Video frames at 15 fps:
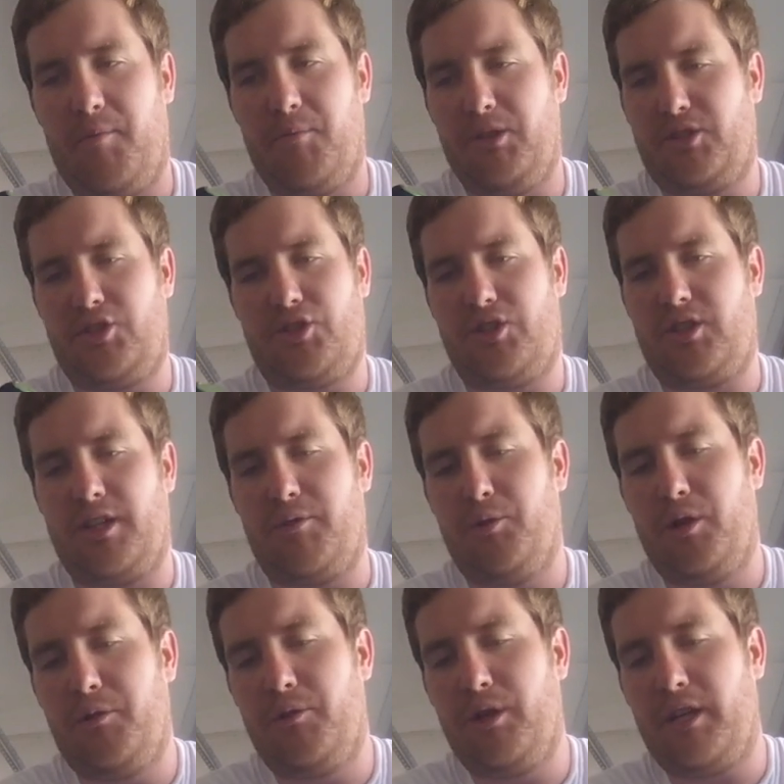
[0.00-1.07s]
which is just a
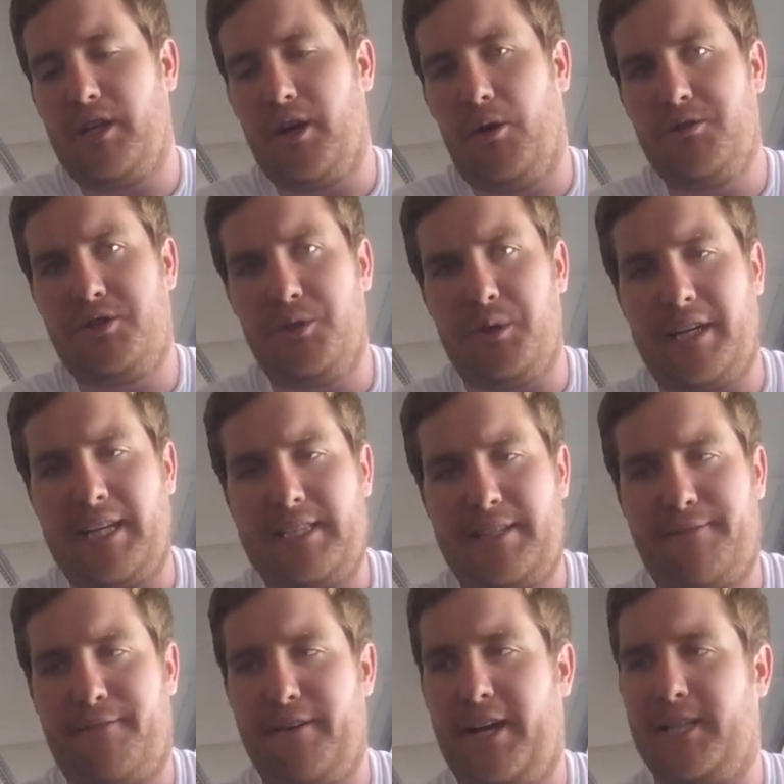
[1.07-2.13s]
really, really go-to
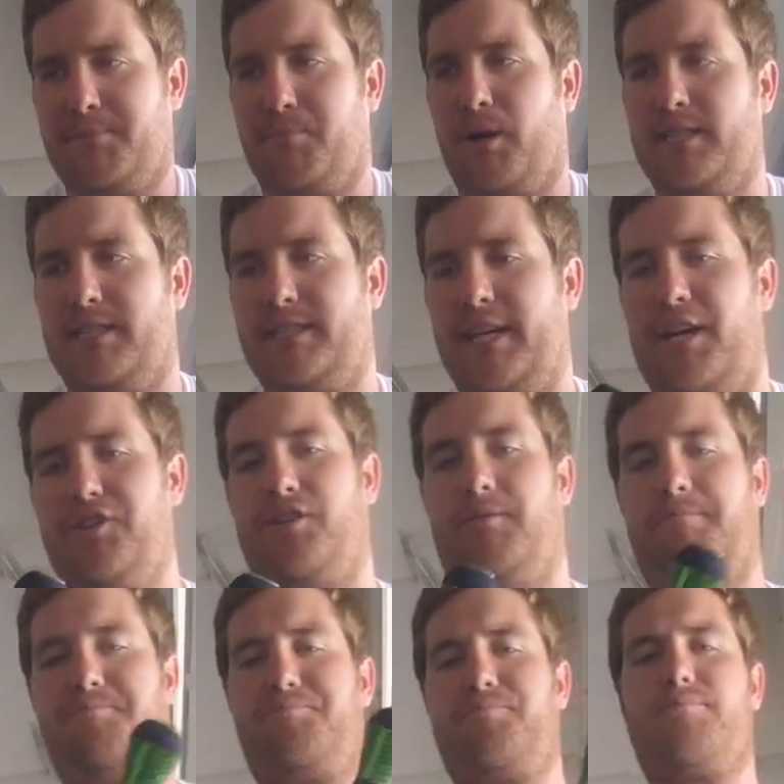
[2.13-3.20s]
easy finesse
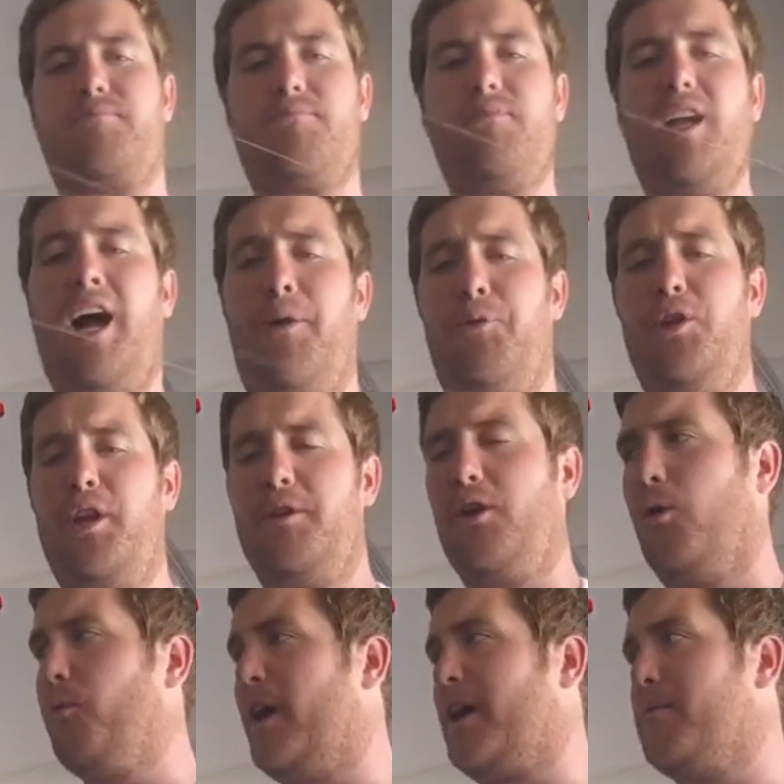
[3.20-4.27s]
presentation. I really
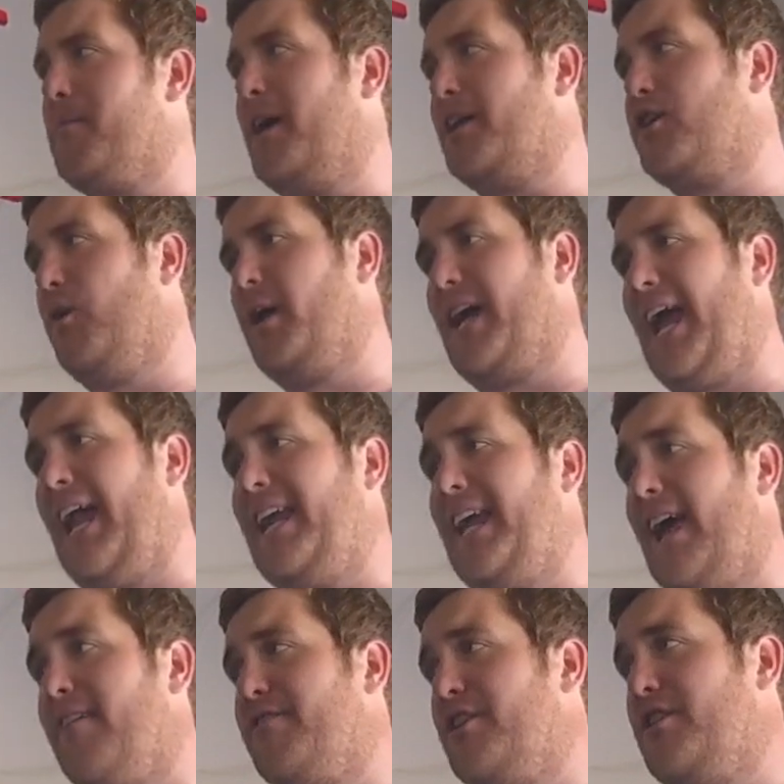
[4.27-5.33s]
don't recommend going any
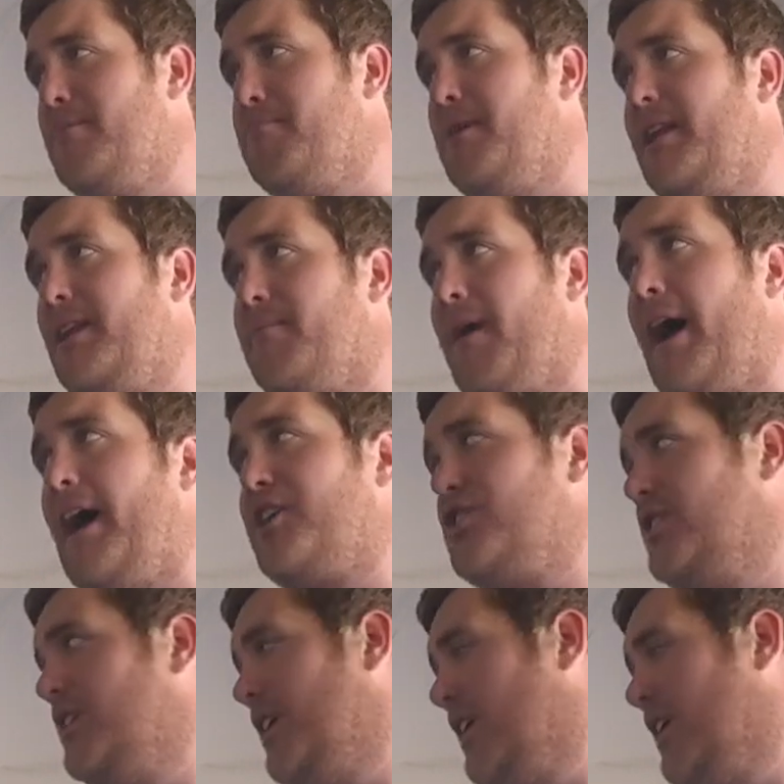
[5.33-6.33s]
heavier than medium action